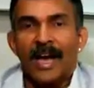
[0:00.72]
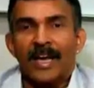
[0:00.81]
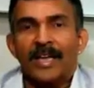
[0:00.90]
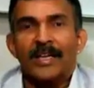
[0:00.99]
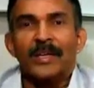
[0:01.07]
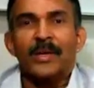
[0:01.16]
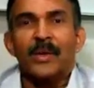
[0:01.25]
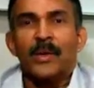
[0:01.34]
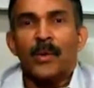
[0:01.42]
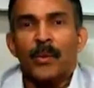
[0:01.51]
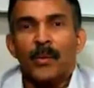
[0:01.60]
Hi,
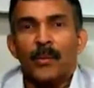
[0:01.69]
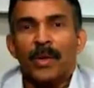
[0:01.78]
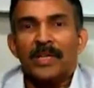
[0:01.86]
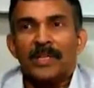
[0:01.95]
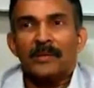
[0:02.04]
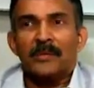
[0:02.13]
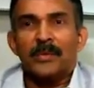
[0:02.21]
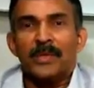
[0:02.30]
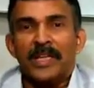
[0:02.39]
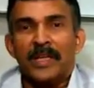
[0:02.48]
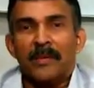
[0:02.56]
welcome to
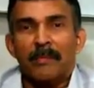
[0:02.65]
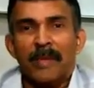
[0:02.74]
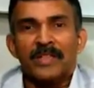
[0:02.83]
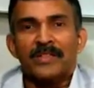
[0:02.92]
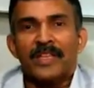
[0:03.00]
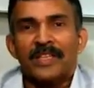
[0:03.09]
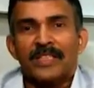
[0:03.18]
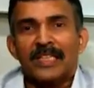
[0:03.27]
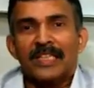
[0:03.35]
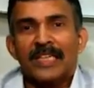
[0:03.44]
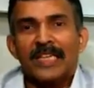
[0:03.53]
the Maths
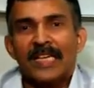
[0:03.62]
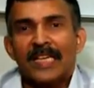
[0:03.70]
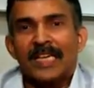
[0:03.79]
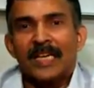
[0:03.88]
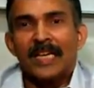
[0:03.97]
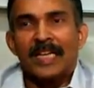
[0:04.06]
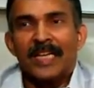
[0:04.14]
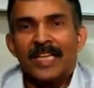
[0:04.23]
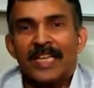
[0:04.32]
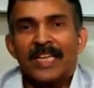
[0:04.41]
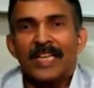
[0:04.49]
Center
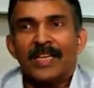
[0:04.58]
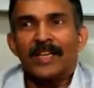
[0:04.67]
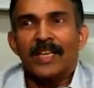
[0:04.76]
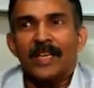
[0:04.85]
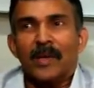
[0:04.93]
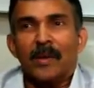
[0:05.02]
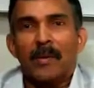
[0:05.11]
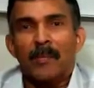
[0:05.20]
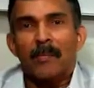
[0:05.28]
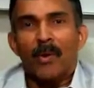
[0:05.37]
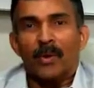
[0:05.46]
e-learning
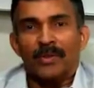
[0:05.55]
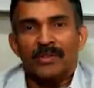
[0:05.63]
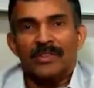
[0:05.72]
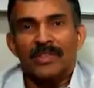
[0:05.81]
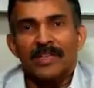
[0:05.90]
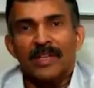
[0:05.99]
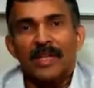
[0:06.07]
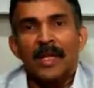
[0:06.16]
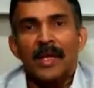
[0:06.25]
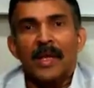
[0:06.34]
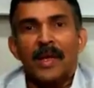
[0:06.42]
portal.
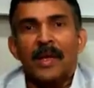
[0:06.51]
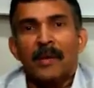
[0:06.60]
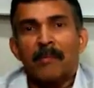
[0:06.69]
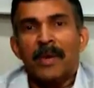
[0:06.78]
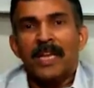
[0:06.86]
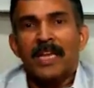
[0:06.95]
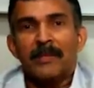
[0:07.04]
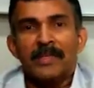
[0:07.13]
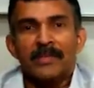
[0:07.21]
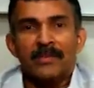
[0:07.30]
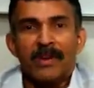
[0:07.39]
My name
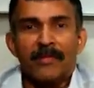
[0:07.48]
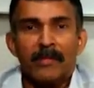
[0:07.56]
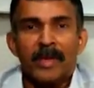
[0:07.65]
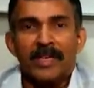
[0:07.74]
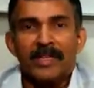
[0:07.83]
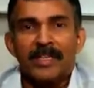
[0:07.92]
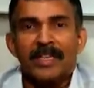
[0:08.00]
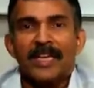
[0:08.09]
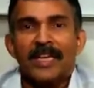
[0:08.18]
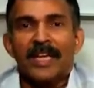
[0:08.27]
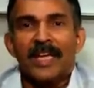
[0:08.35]
is Ravee Menon
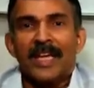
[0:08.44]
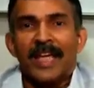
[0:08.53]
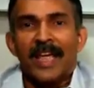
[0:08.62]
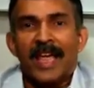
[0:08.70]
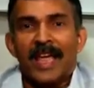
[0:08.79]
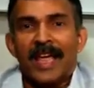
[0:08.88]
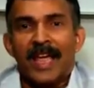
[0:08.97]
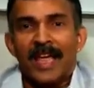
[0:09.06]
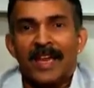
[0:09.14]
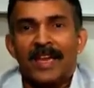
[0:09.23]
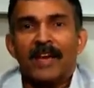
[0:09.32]

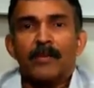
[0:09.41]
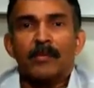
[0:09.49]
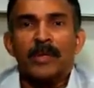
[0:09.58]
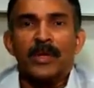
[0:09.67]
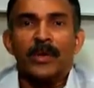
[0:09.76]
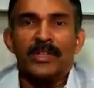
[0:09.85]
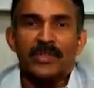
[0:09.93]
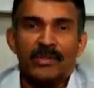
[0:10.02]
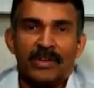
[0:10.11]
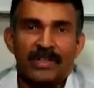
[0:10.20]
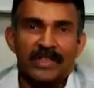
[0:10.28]
and I will be your
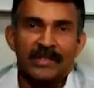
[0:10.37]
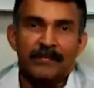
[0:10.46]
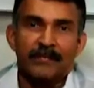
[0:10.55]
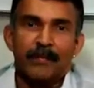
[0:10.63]
instructor.